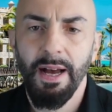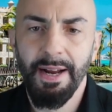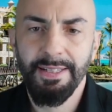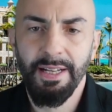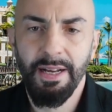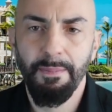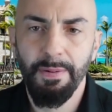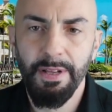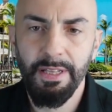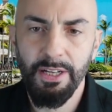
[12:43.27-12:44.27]
And as the
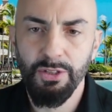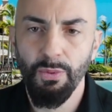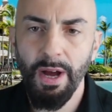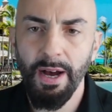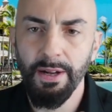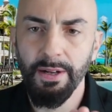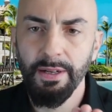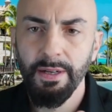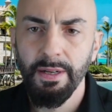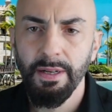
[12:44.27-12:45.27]
company does
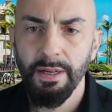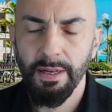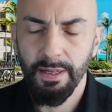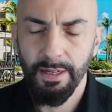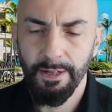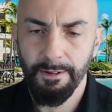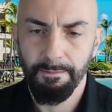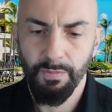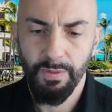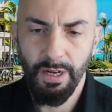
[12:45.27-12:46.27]
well,
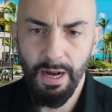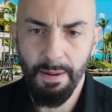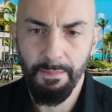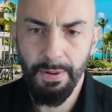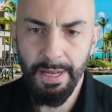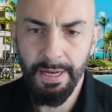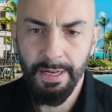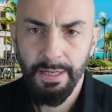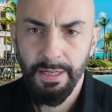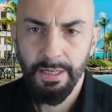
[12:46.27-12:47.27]
the
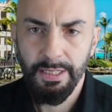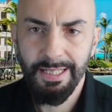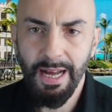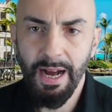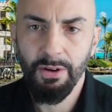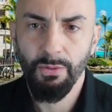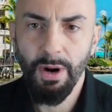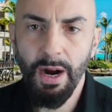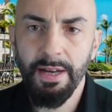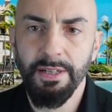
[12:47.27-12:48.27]
company stock
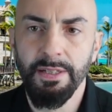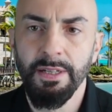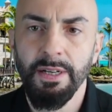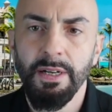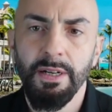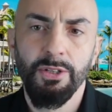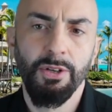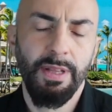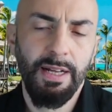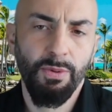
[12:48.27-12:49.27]
rises.
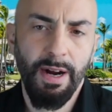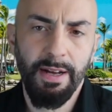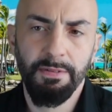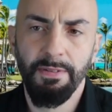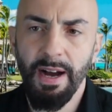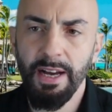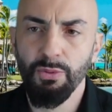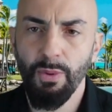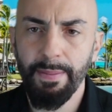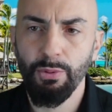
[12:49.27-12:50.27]
So that's what I
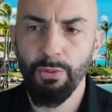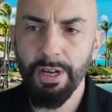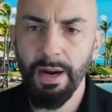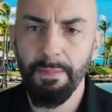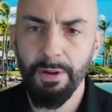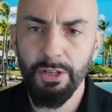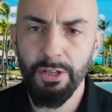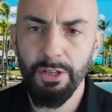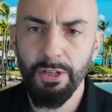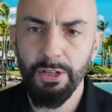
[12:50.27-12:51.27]
advise Web3
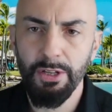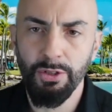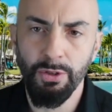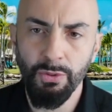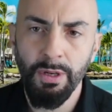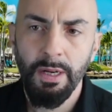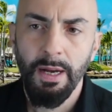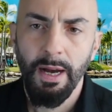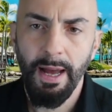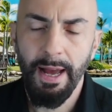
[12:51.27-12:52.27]
companies to do,
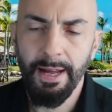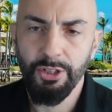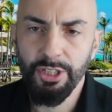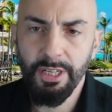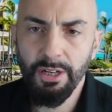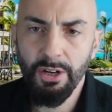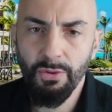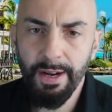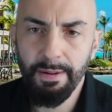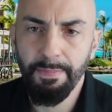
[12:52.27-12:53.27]
and just
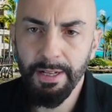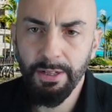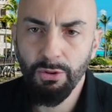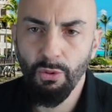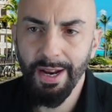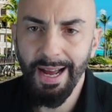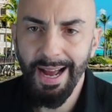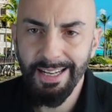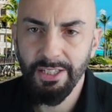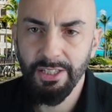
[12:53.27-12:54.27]
integrate Bitcoin
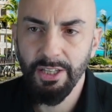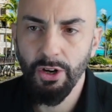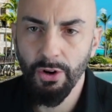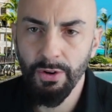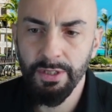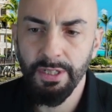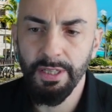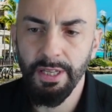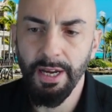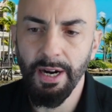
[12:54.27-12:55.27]
as the
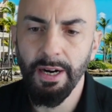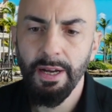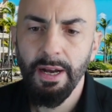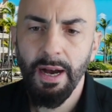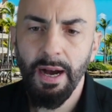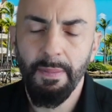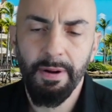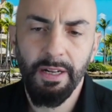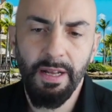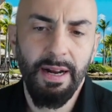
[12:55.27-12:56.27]
currency there.
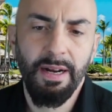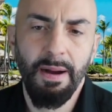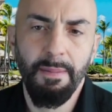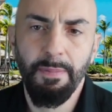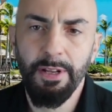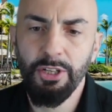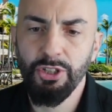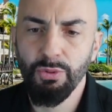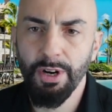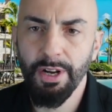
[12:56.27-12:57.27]
But a lot of companies
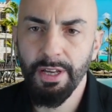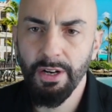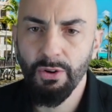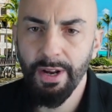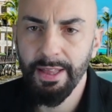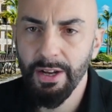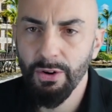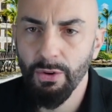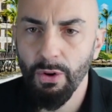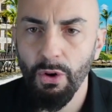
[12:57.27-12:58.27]
just want to integrate
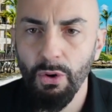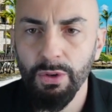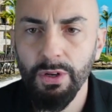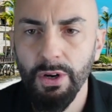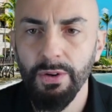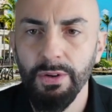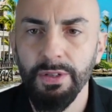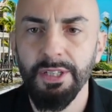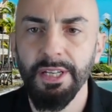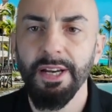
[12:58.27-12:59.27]
their own
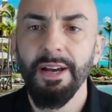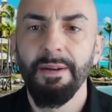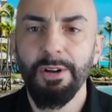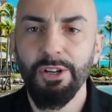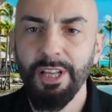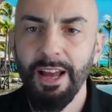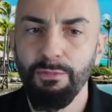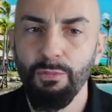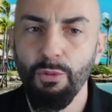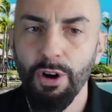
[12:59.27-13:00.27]
currency because they
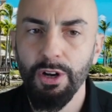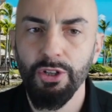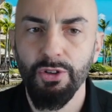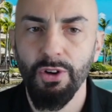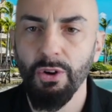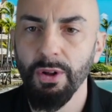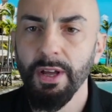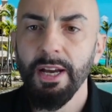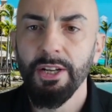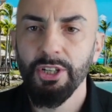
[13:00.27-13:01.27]
have
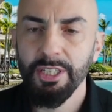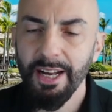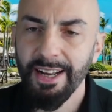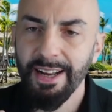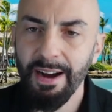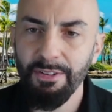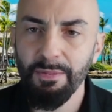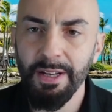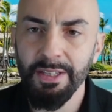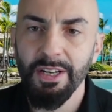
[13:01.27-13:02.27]
control. Just like
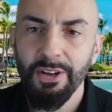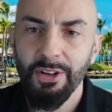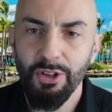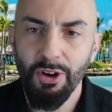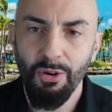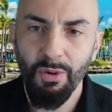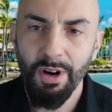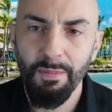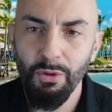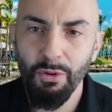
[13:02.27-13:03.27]
governments don't
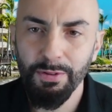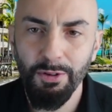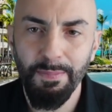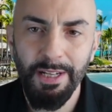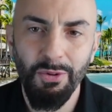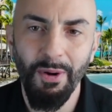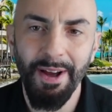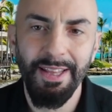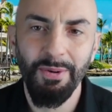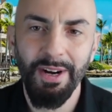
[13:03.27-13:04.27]
want to move to
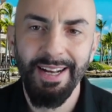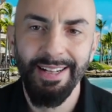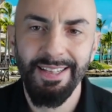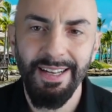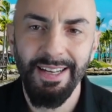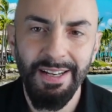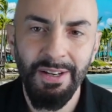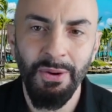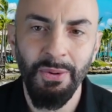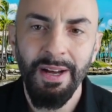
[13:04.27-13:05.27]
Bitcoin. They want to
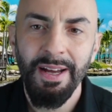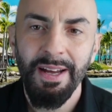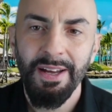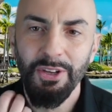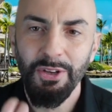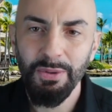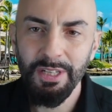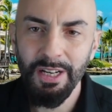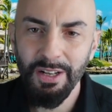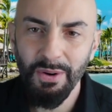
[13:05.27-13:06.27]
continue
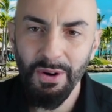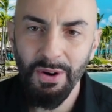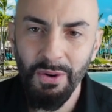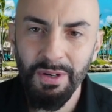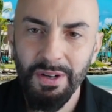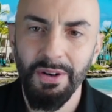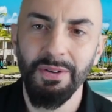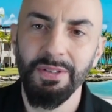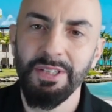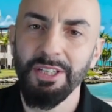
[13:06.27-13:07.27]
using their own
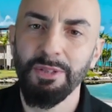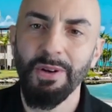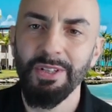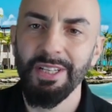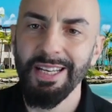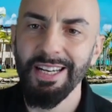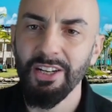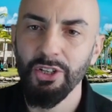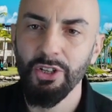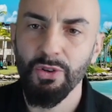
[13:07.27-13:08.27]
currencies because they
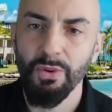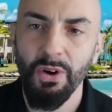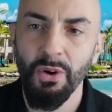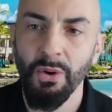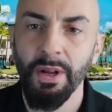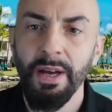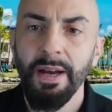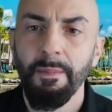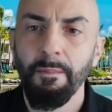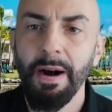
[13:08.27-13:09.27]
can control
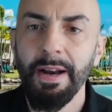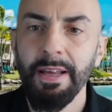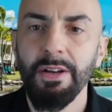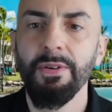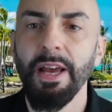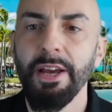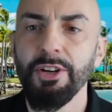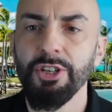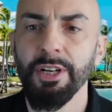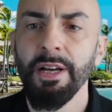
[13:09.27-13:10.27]
money
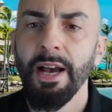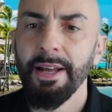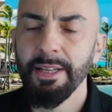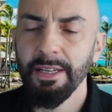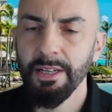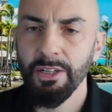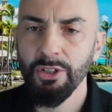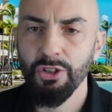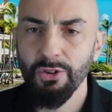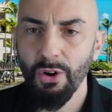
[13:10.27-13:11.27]
creation and they can
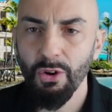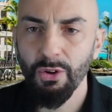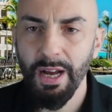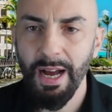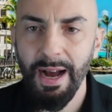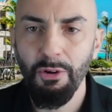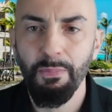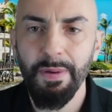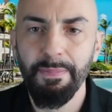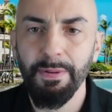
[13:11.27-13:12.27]
control
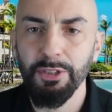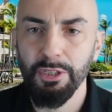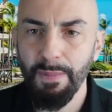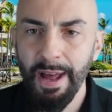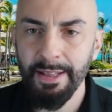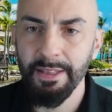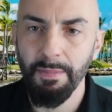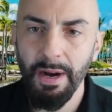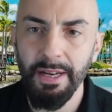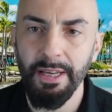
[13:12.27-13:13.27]
how people spend
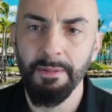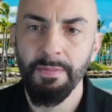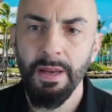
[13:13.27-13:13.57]
the money.